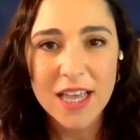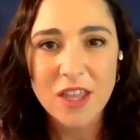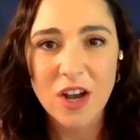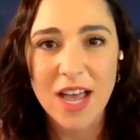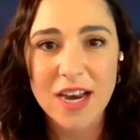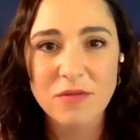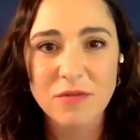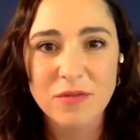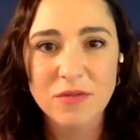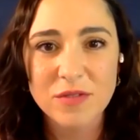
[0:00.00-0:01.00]
they're kind of
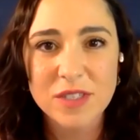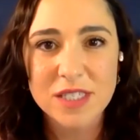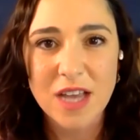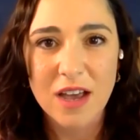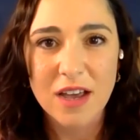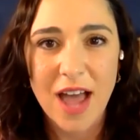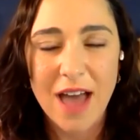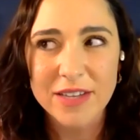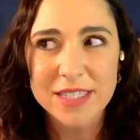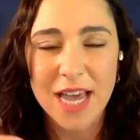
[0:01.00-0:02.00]
stuck
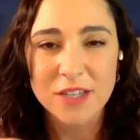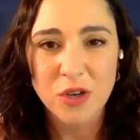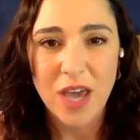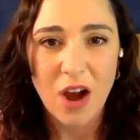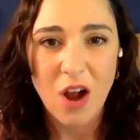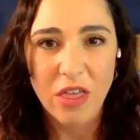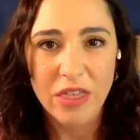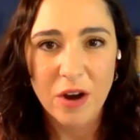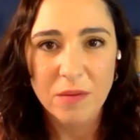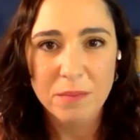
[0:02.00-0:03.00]
having to educate all
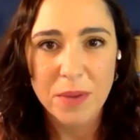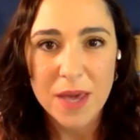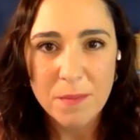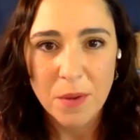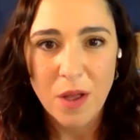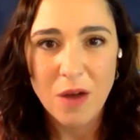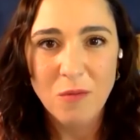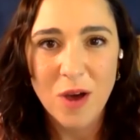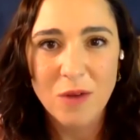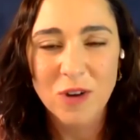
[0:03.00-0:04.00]
their people
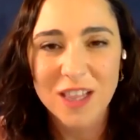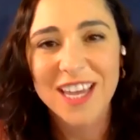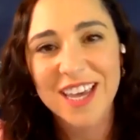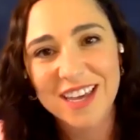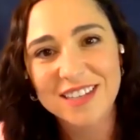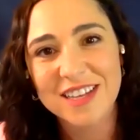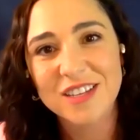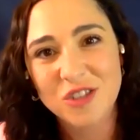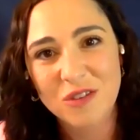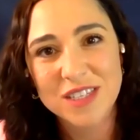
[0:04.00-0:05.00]
on what really is a
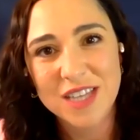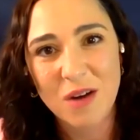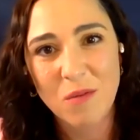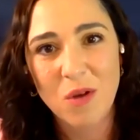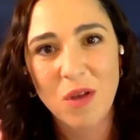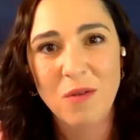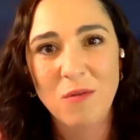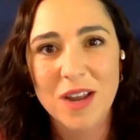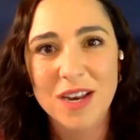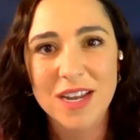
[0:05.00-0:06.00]
service animal and
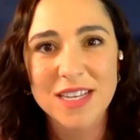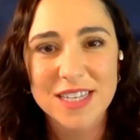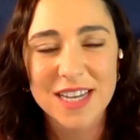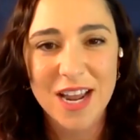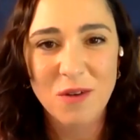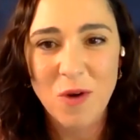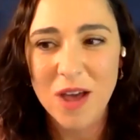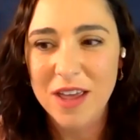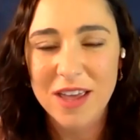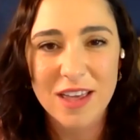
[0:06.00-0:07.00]
what isn't, and what